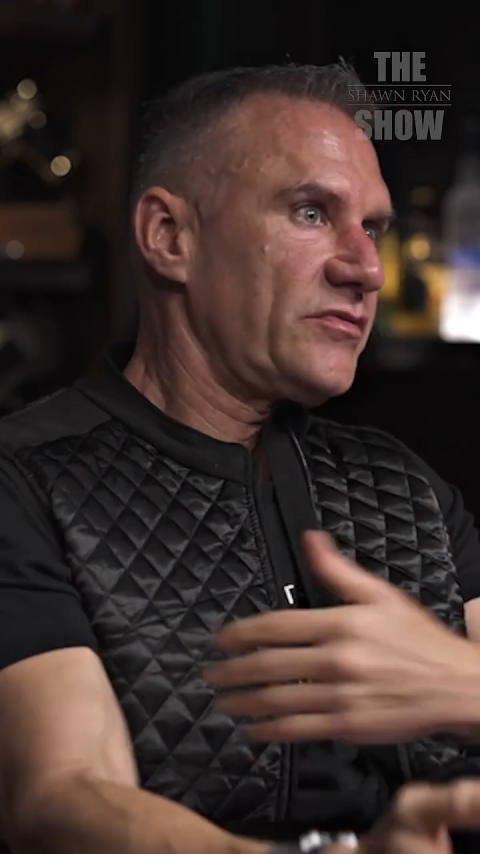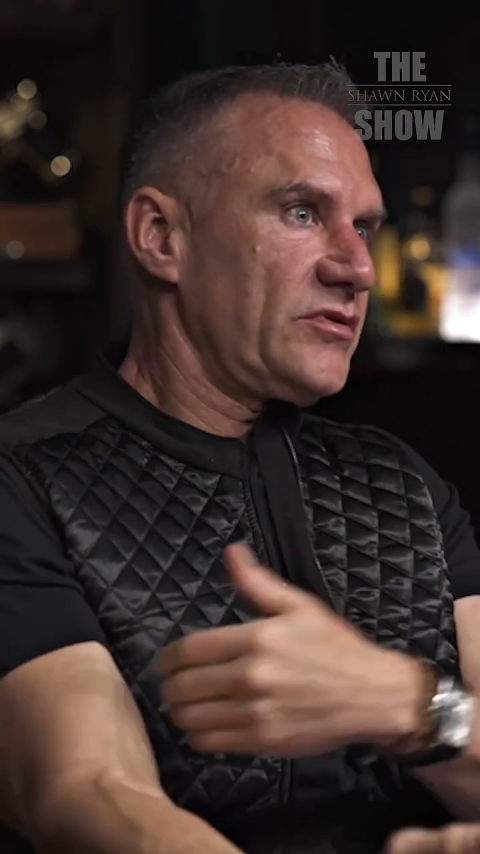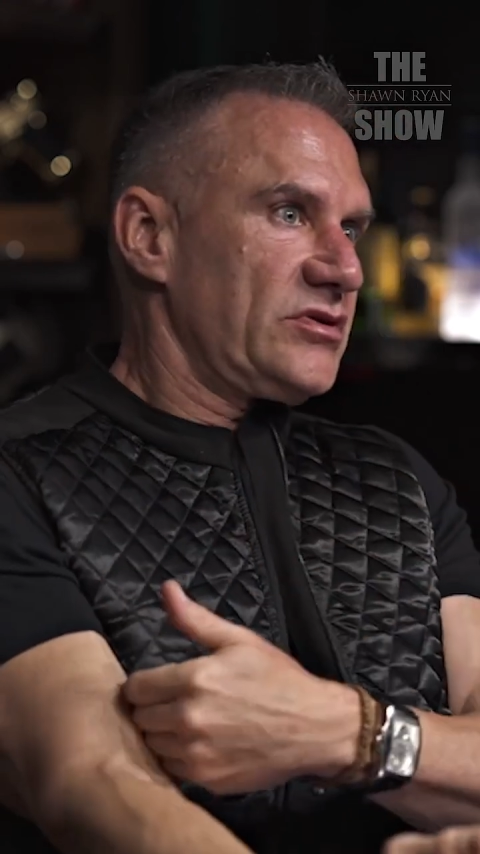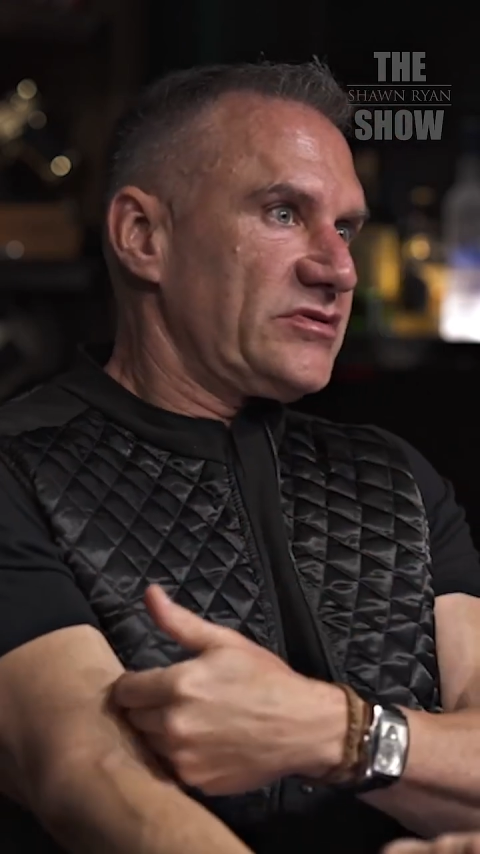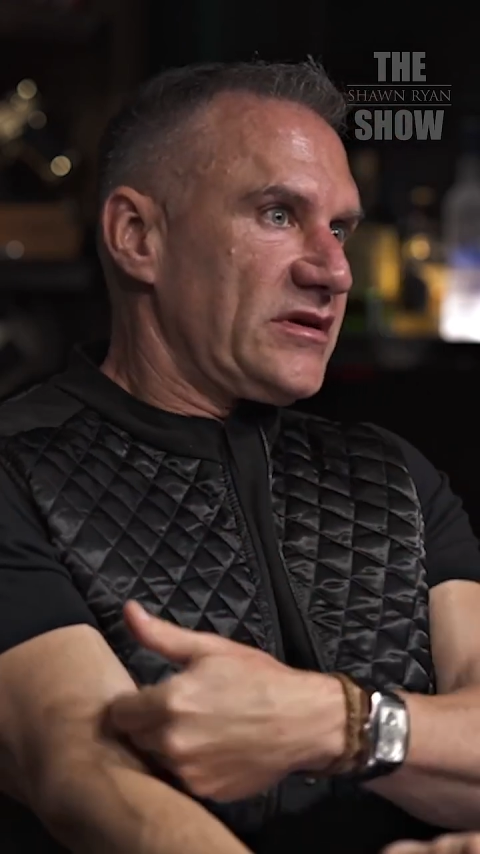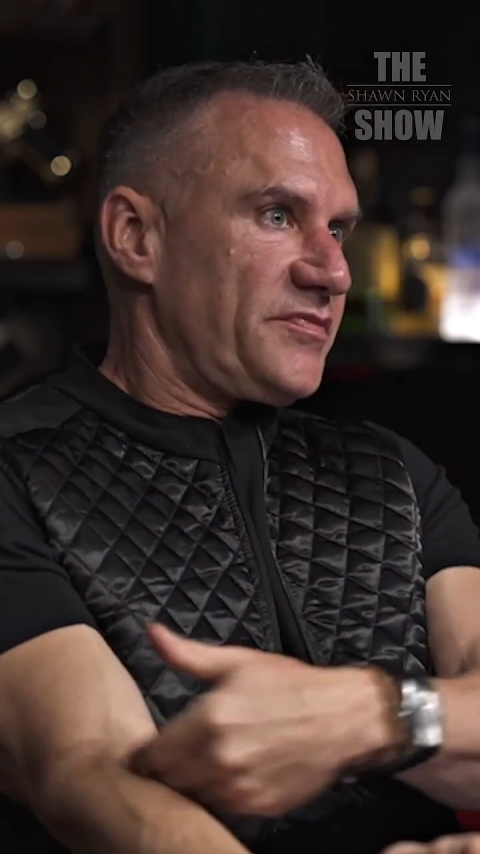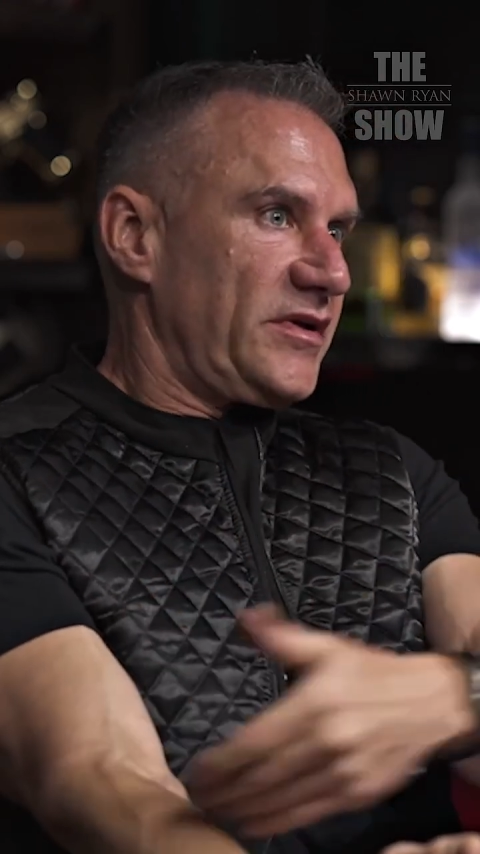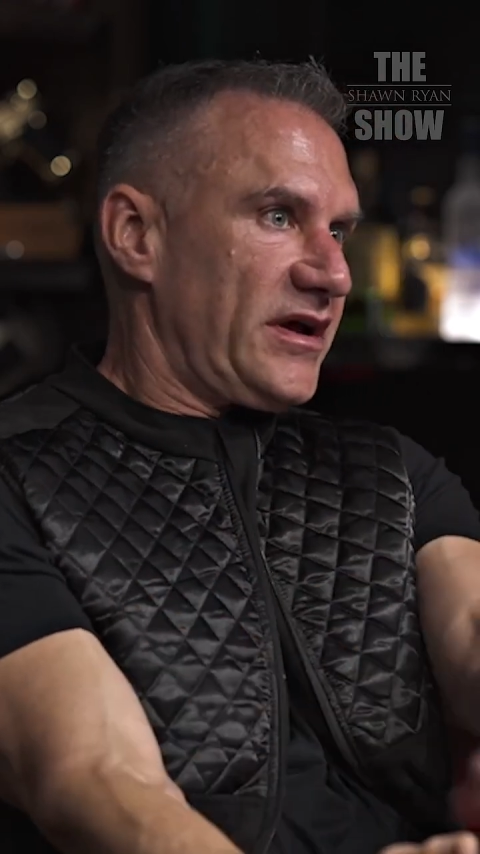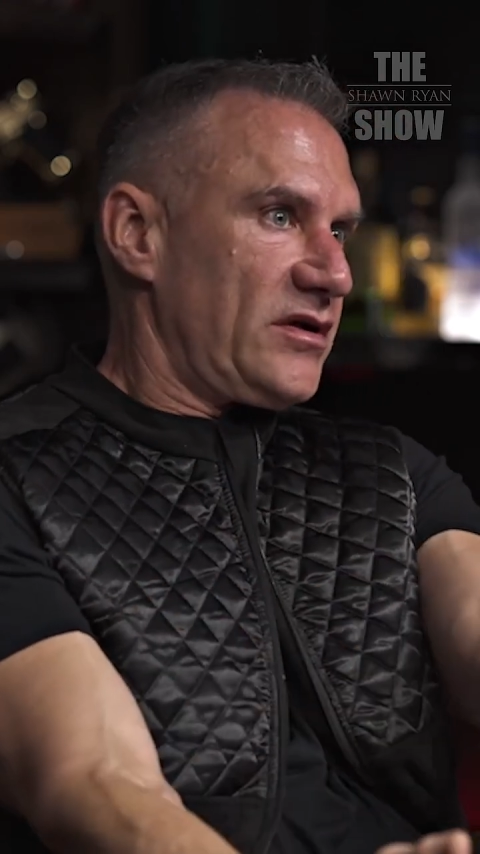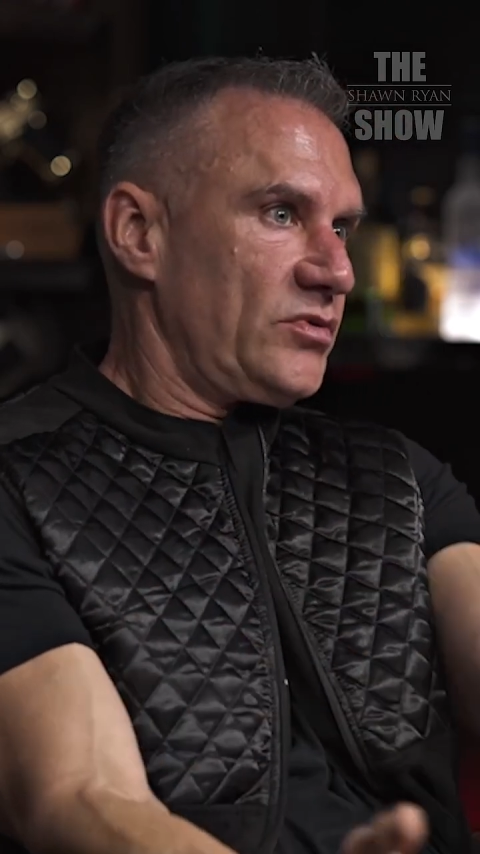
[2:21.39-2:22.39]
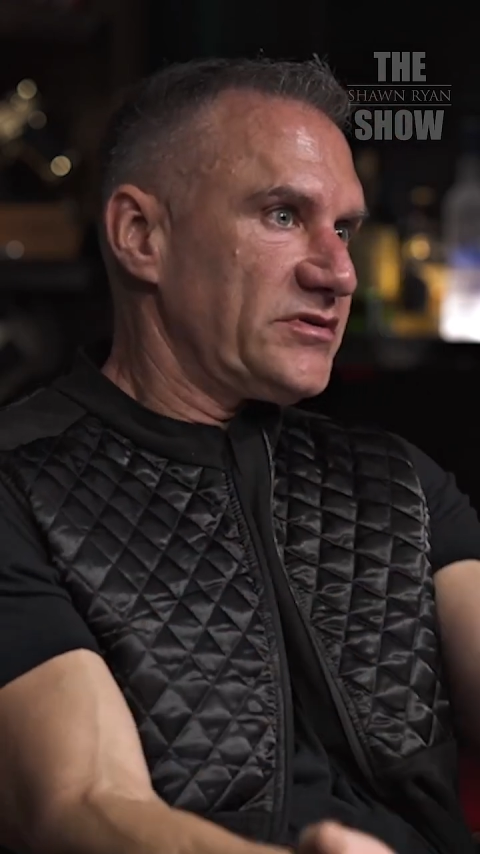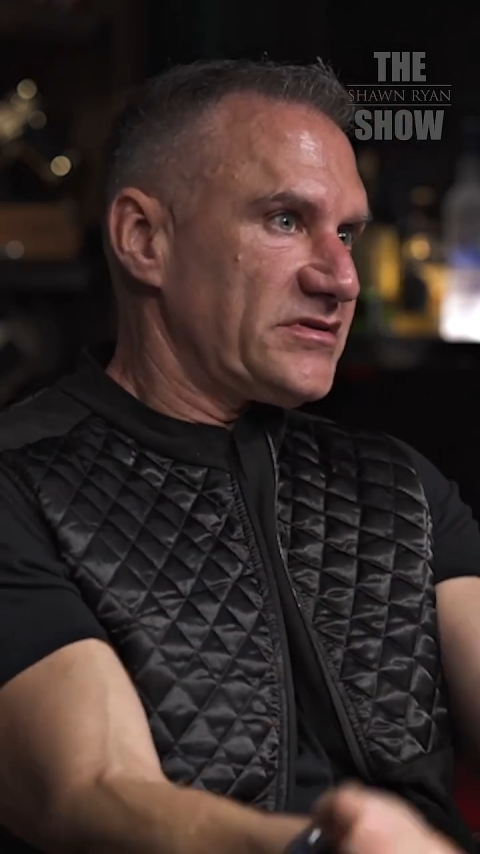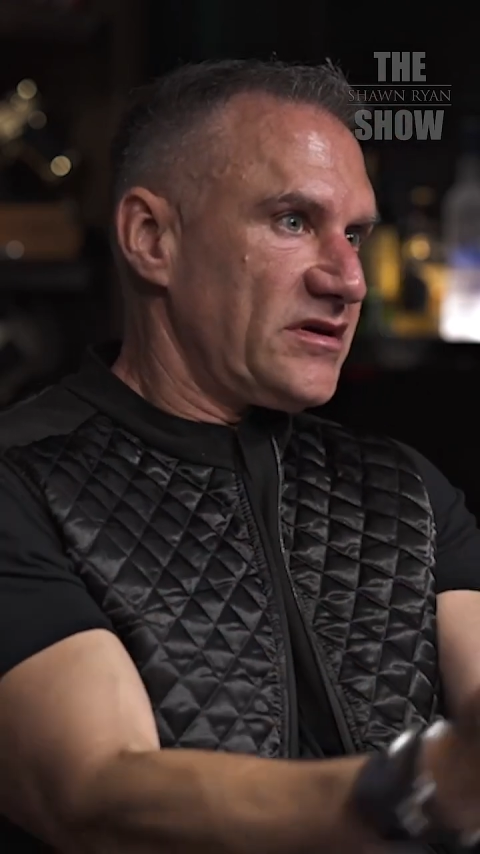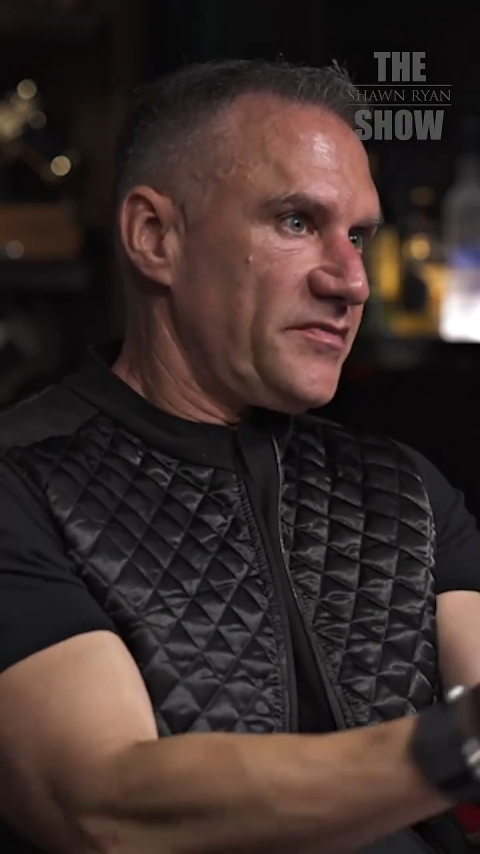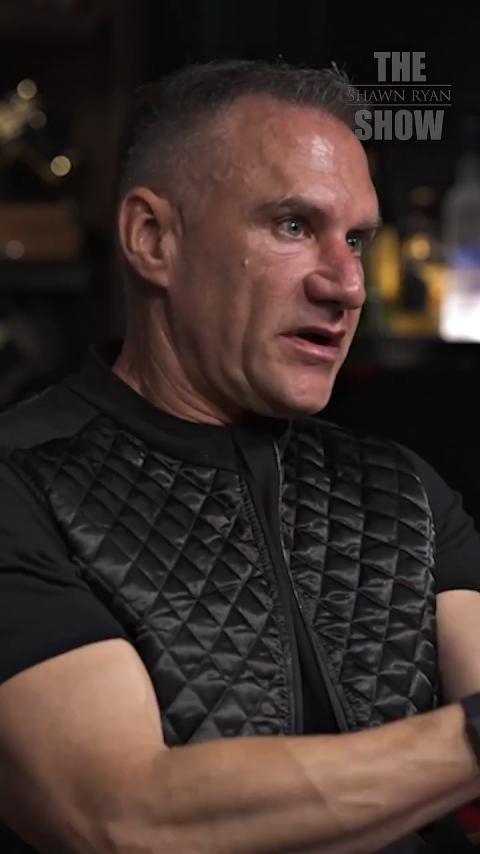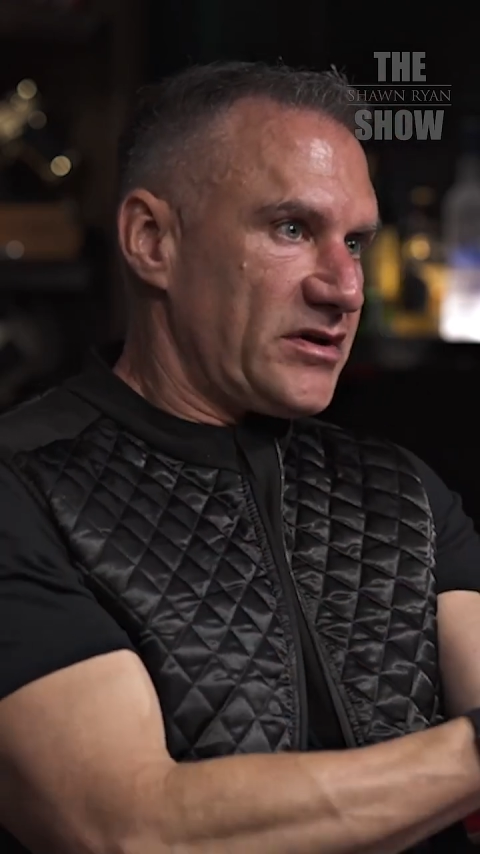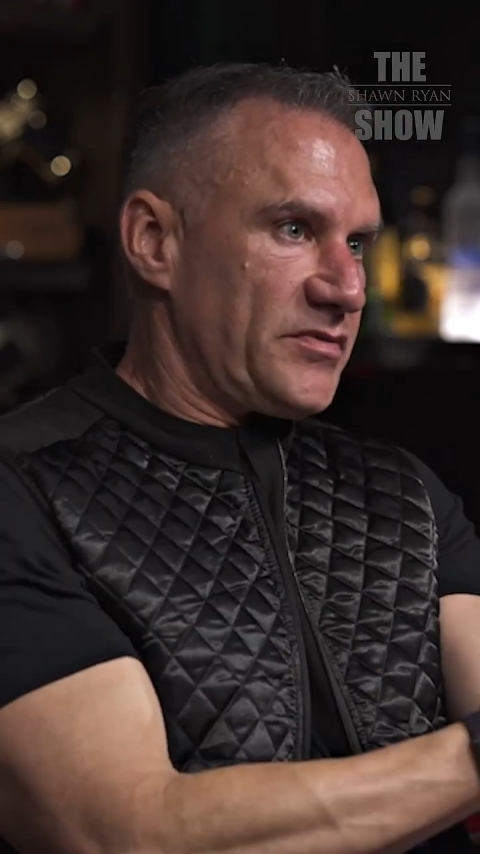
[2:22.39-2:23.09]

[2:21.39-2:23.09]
Where you take blood out of one side of the body,